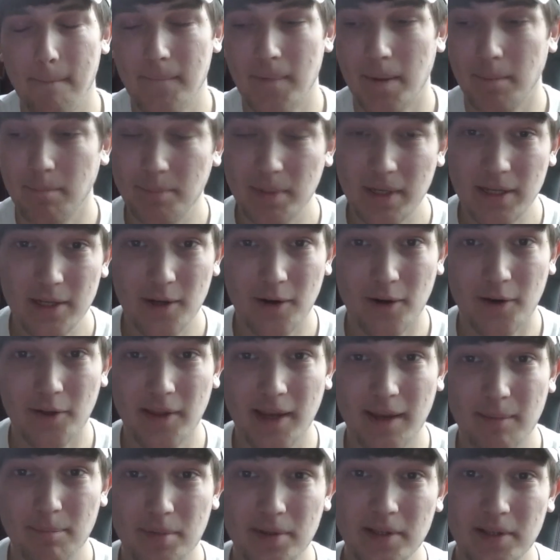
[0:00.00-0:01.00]
be all
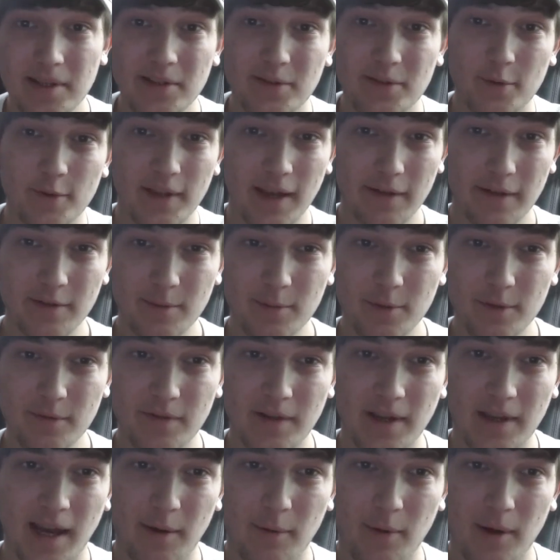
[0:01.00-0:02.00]
that pleased with every
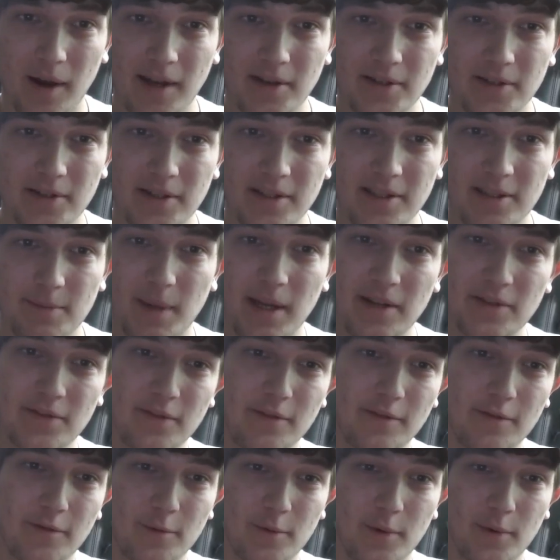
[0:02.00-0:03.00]
movie I watch,
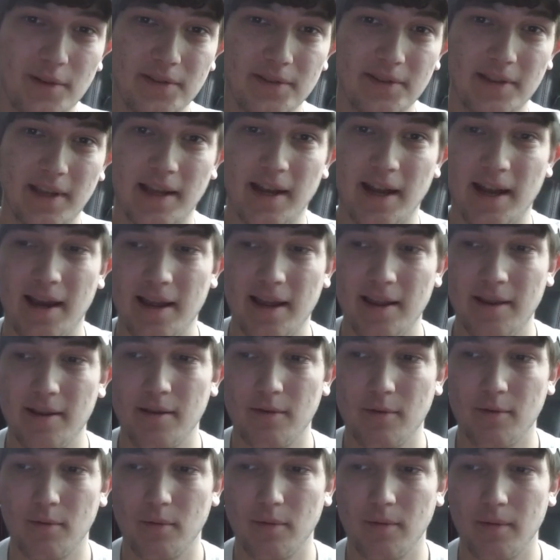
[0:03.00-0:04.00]
especially for ones that I
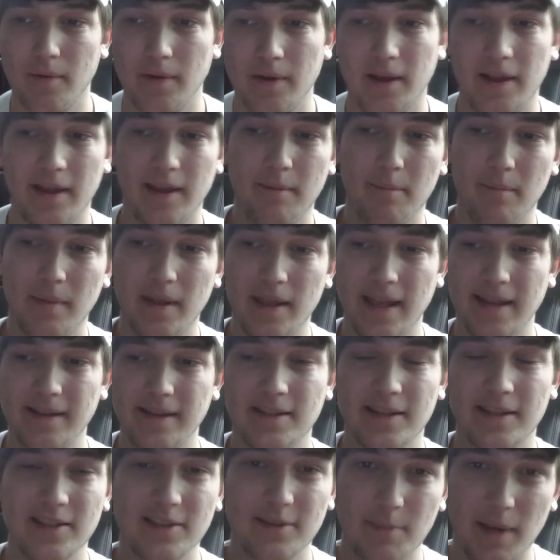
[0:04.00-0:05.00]
am
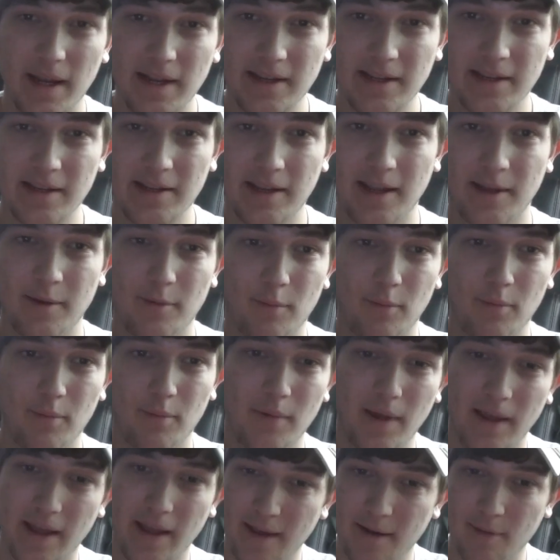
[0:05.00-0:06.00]
anticipating
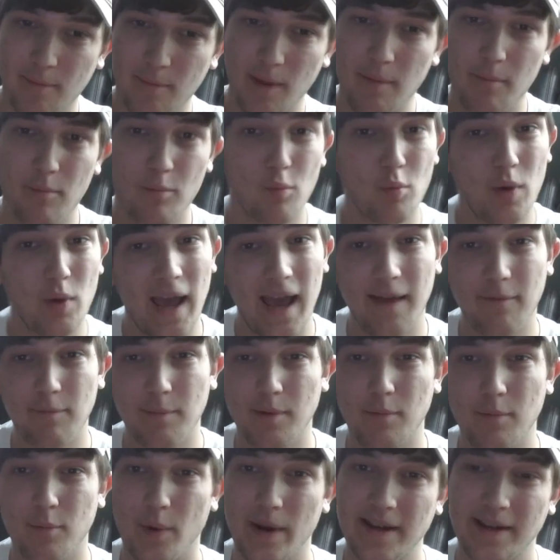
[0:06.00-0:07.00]
and had
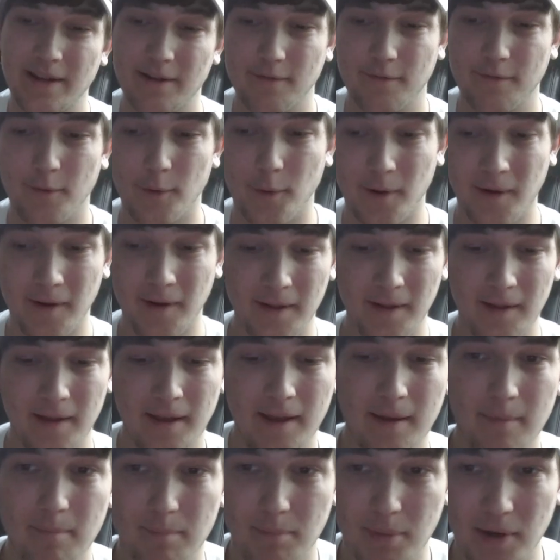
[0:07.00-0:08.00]
been waiting for.
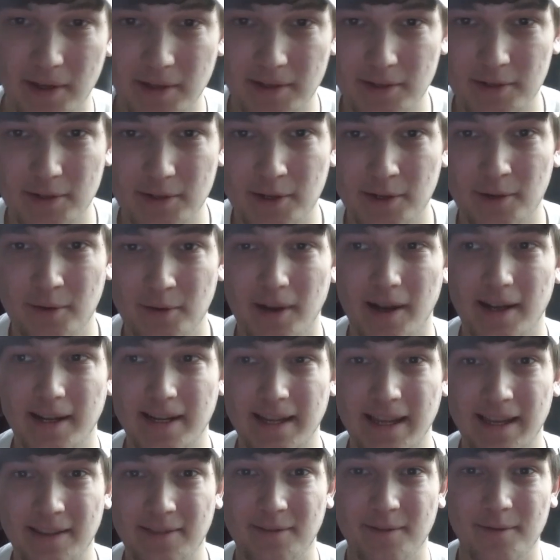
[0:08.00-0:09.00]
But
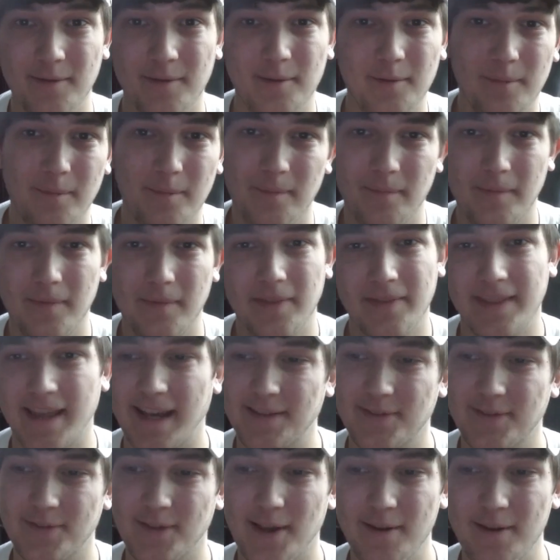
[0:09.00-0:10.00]
again,
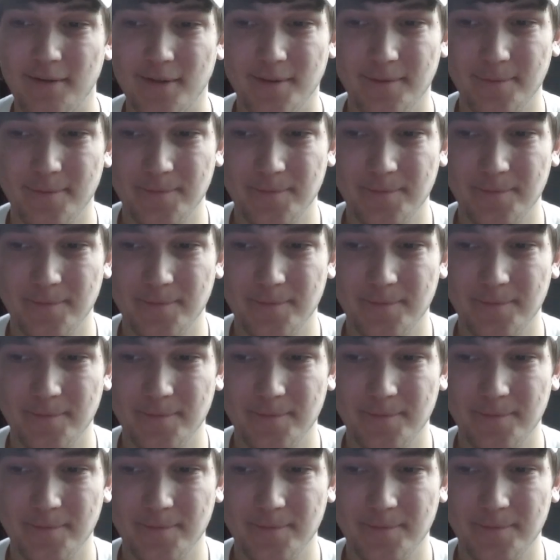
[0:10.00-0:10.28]
that's life.